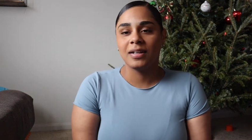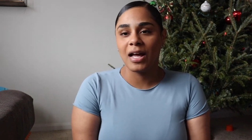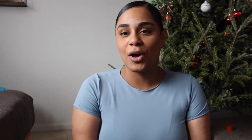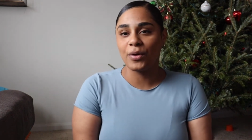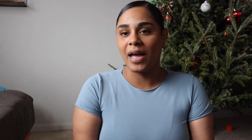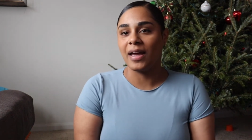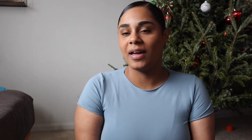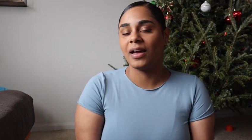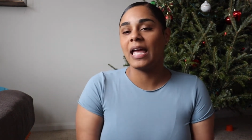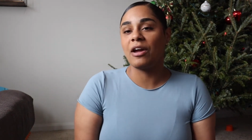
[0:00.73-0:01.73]
Okay,
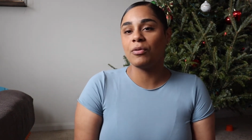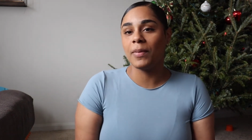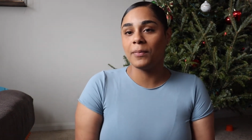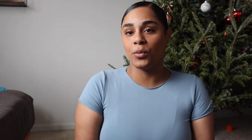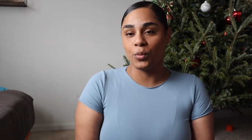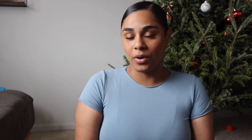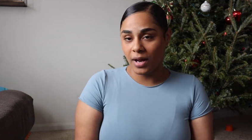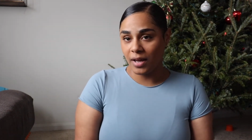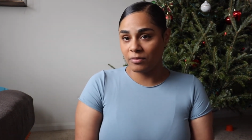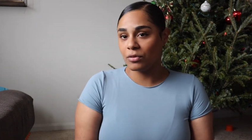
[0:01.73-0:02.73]
can't remember what
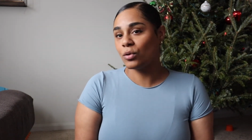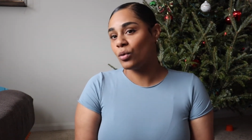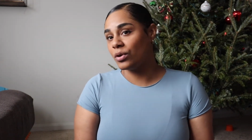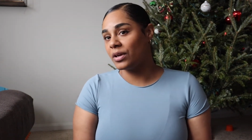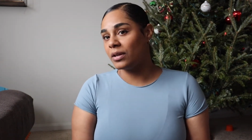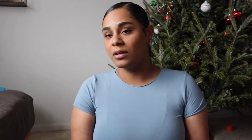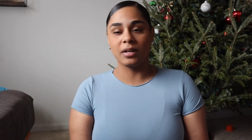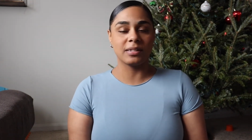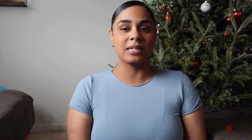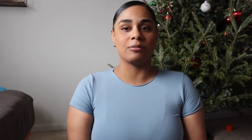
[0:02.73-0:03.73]
I recorded
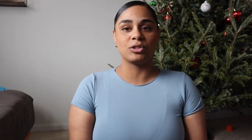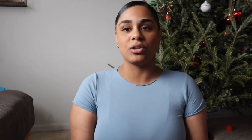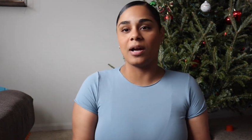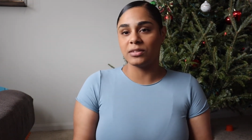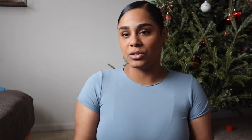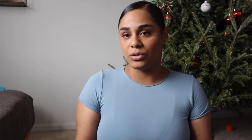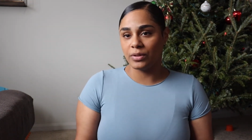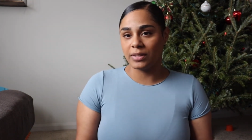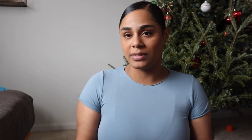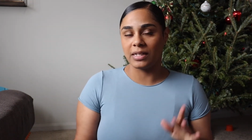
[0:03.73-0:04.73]
because I was trying to do
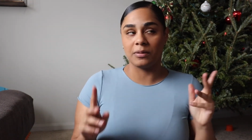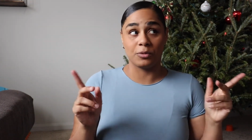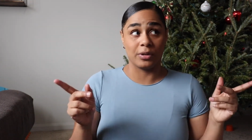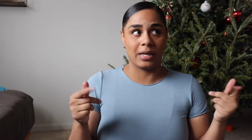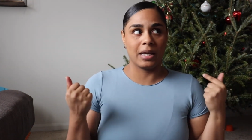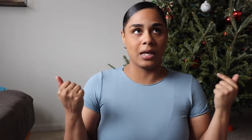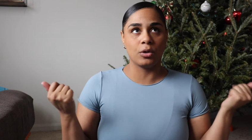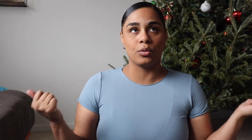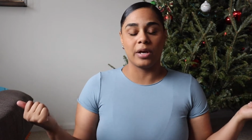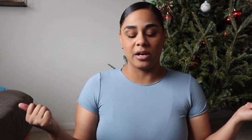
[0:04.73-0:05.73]
this and I'm doing it again.
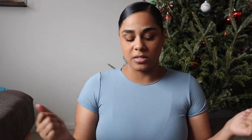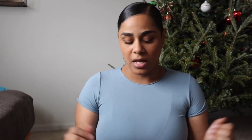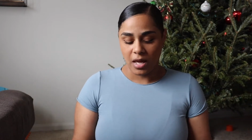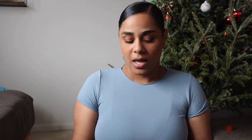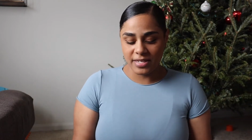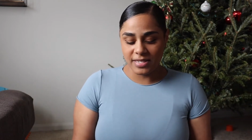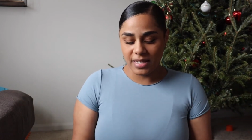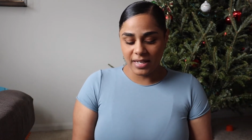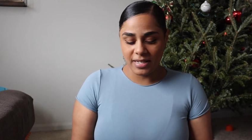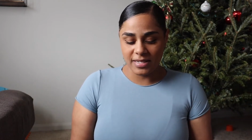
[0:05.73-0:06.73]
Who cares? This
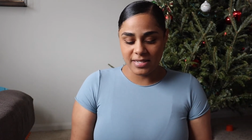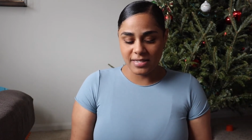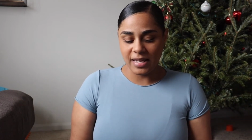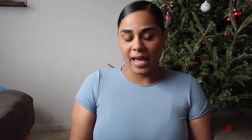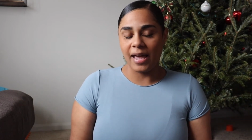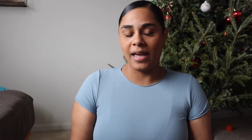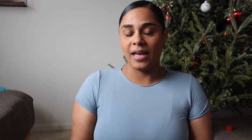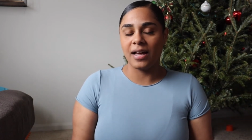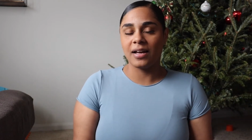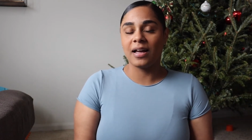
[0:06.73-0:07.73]
is
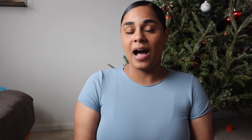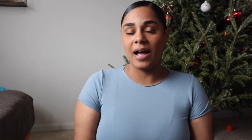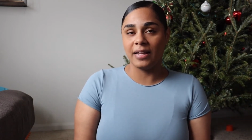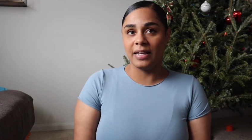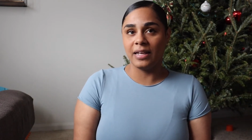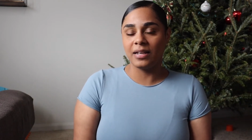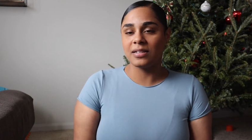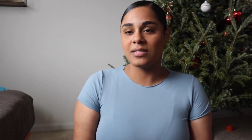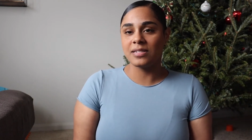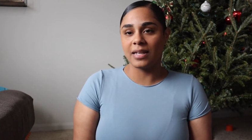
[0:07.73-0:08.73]
a Kylie
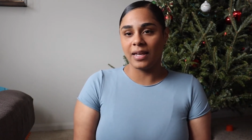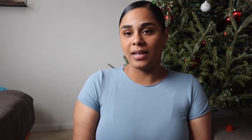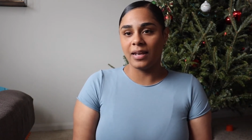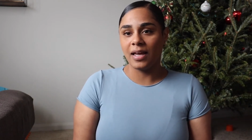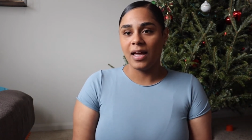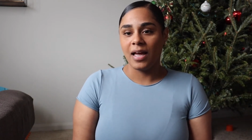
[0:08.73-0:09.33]
Skin